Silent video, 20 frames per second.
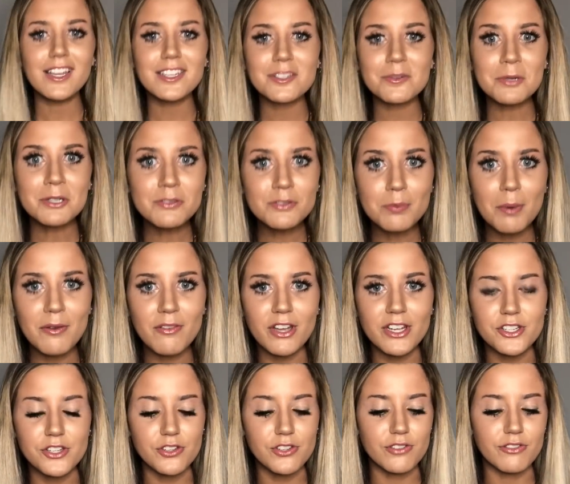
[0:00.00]
So welcome to my
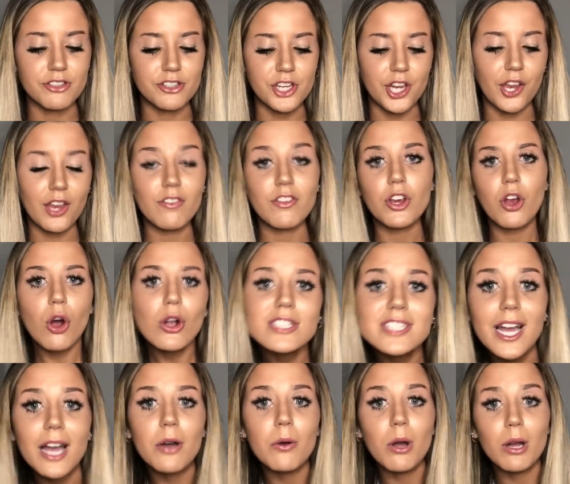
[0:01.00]
first YouTube video. If you can't
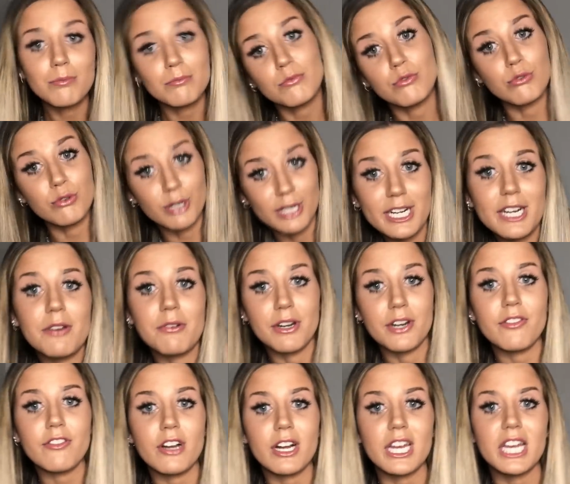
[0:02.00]
tell, I'm really, really
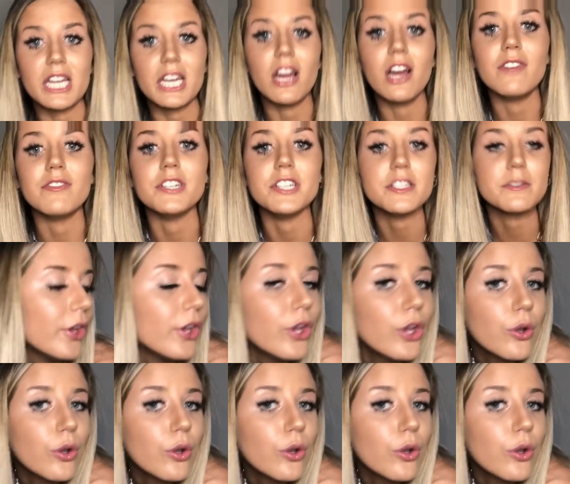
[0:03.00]
fucking nervous.